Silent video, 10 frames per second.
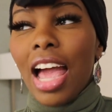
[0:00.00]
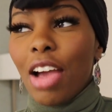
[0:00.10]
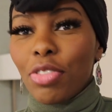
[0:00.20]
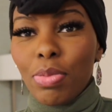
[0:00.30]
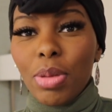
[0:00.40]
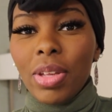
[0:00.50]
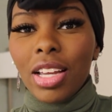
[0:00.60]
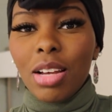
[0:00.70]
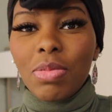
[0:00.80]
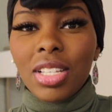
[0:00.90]
after baby
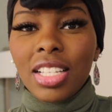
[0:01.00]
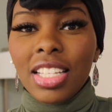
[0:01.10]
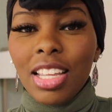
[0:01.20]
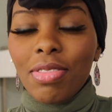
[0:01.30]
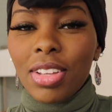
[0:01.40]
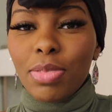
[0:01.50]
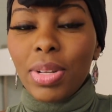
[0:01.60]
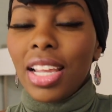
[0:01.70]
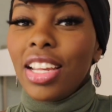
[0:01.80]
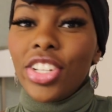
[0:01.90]
comes to see if there's
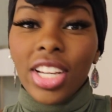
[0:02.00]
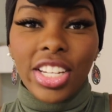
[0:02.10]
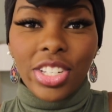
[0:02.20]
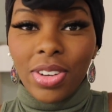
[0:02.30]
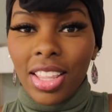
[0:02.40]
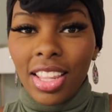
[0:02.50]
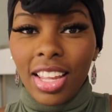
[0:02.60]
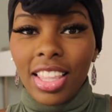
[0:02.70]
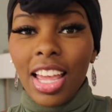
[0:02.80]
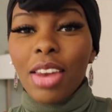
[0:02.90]
been any changes or anything
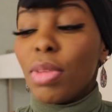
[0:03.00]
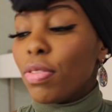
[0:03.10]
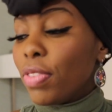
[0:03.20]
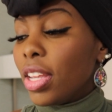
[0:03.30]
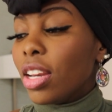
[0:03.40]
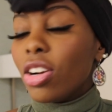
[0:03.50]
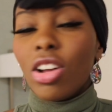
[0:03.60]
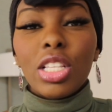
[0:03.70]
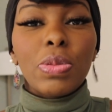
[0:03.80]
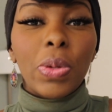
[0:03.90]
like that. My feet are
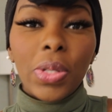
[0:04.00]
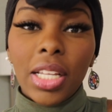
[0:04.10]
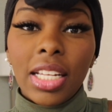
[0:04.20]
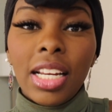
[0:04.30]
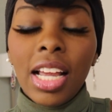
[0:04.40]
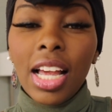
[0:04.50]
not swollen.